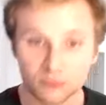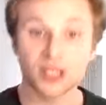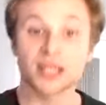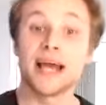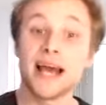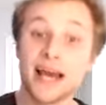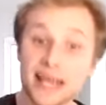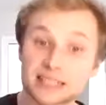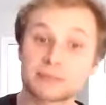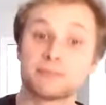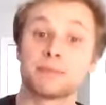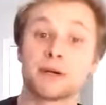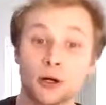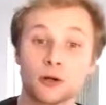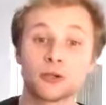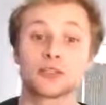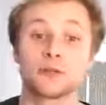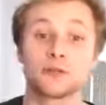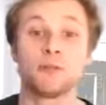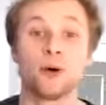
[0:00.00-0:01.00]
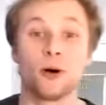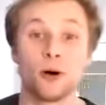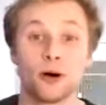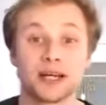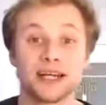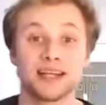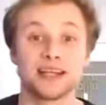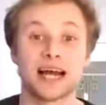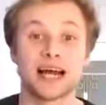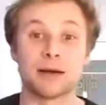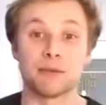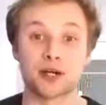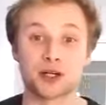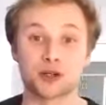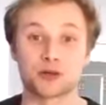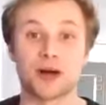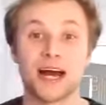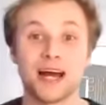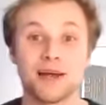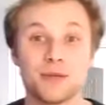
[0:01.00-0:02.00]
Yes, because of body language,
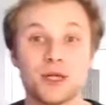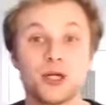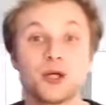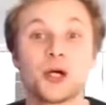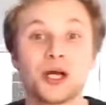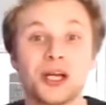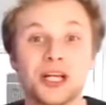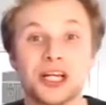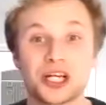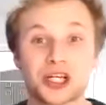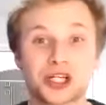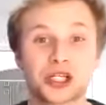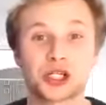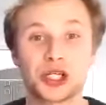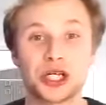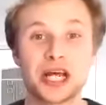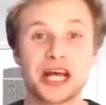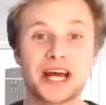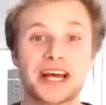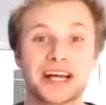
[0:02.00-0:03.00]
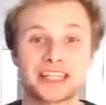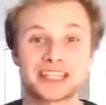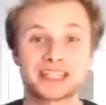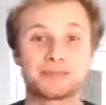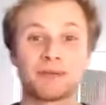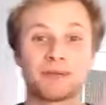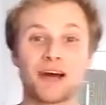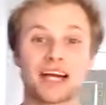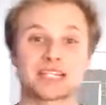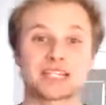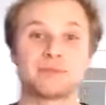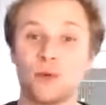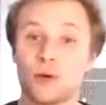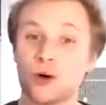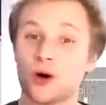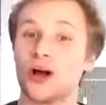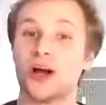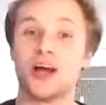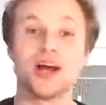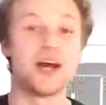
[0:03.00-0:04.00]
right? You can literally express
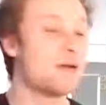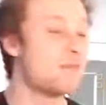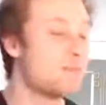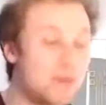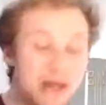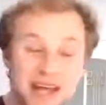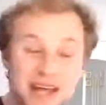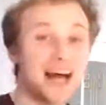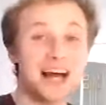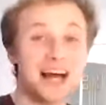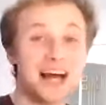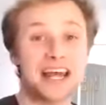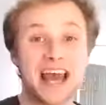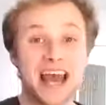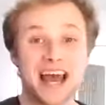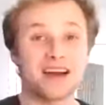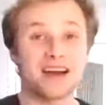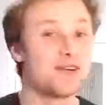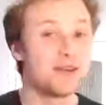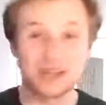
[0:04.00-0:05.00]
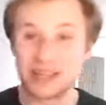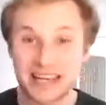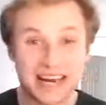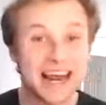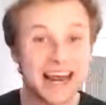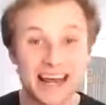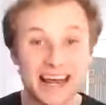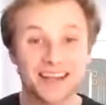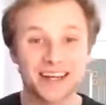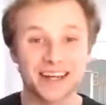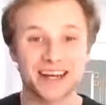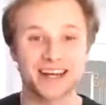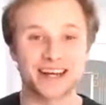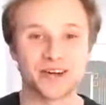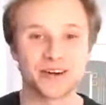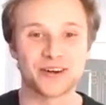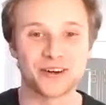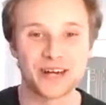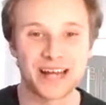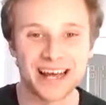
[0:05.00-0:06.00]
more. Mia, again, nailing it.
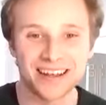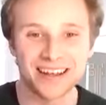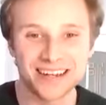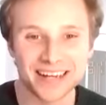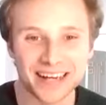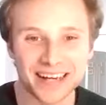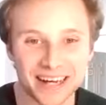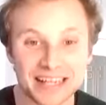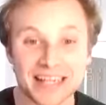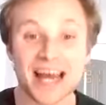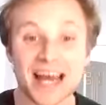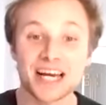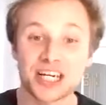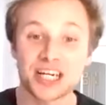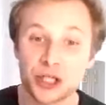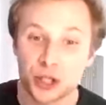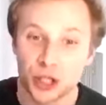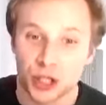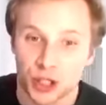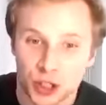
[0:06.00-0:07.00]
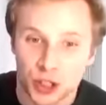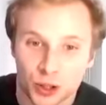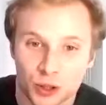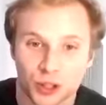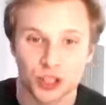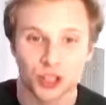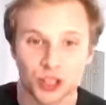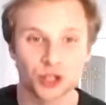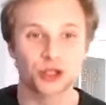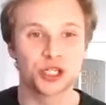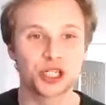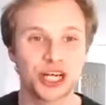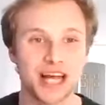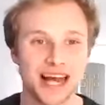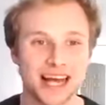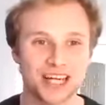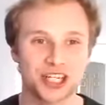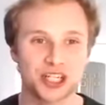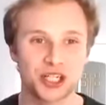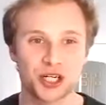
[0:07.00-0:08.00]
You're nailing it. Yes, you can use your
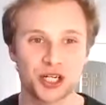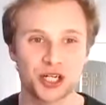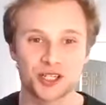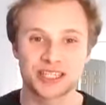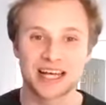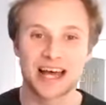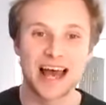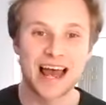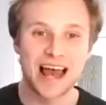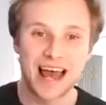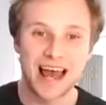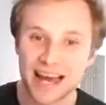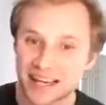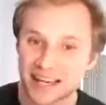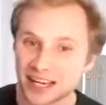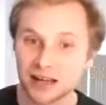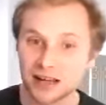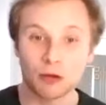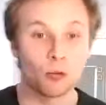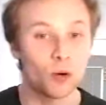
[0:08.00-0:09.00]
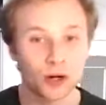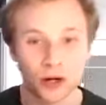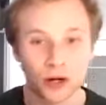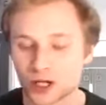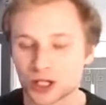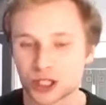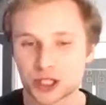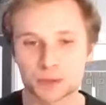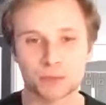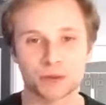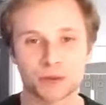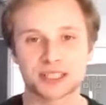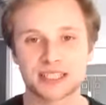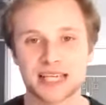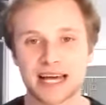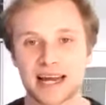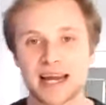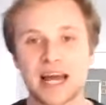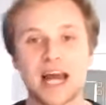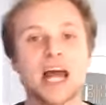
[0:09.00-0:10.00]
gestures, Edda,
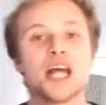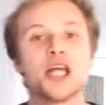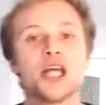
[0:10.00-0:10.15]
100%.